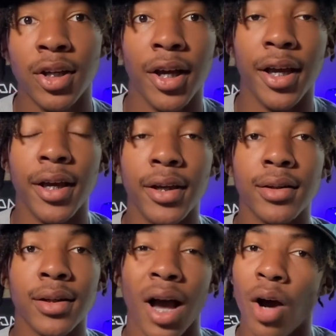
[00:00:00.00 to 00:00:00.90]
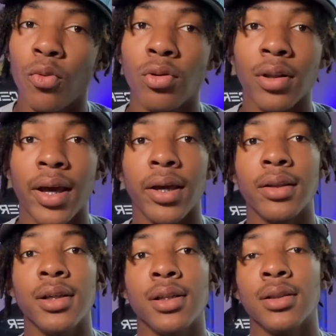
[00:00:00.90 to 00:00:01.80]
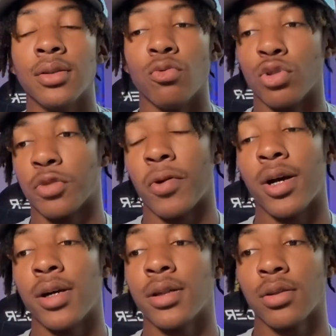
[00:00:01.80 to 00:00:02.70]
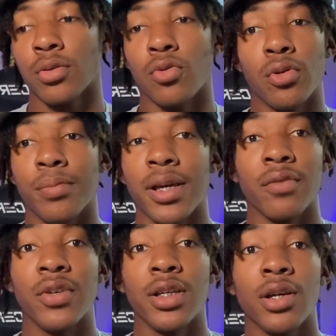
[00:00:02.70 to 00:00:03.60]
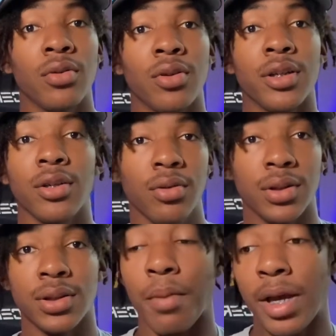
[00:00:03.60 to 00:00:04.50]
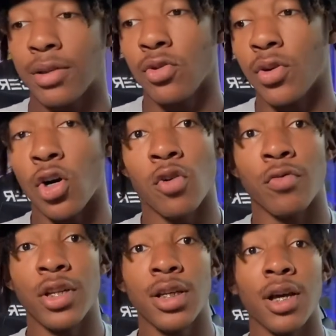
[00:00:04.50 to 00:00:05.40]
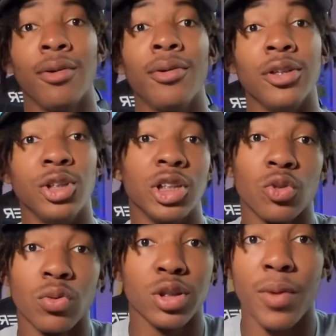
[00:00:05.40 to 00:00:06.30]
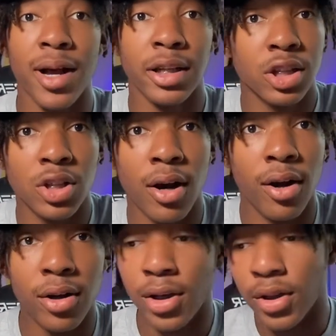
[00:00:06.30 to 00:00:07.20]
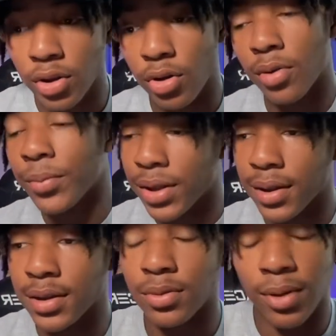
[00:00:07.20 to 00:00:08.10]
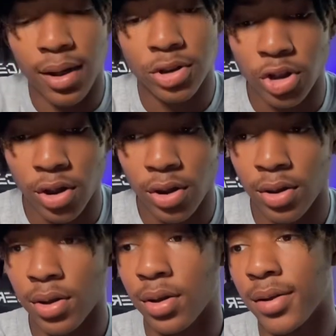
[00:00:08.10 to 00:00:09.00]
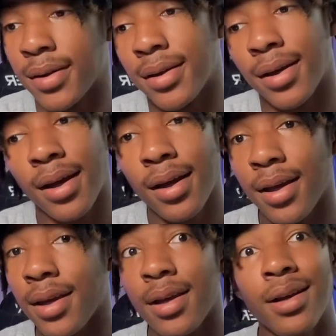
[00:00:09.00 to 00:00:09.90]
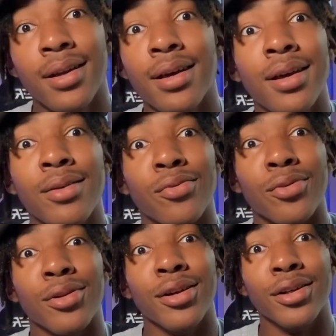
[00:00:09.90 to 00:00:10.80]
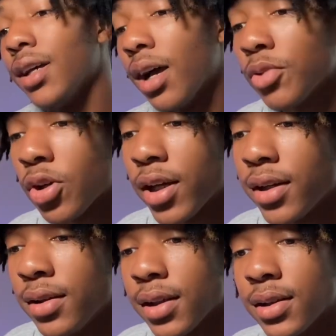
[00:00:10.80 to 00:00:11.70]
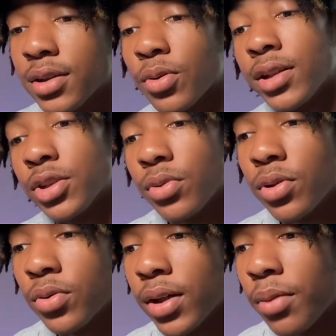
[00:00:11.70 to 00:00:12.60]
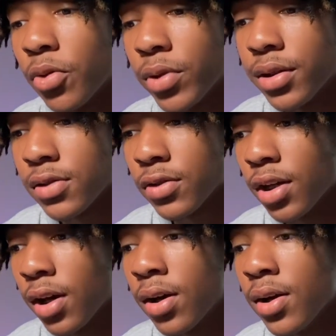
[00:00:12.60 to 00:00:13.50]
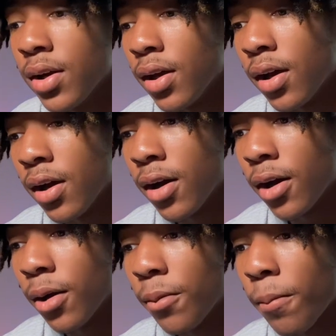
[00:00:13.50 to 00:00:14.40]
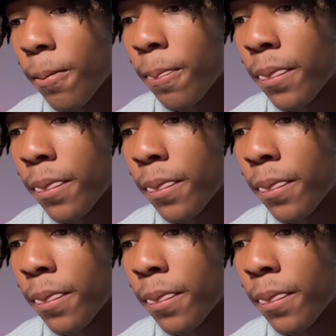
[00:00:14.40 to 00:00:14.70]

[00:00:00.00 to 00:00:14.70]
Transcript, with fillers: and I will gladly respond or make a video on it, or I might do a whole video just responding to y'all, you know, because without y'all, I ain't nothing for real. You know? I'm gonna go ahead and look at this question real quick. I'm gonna read this for y'all. Um,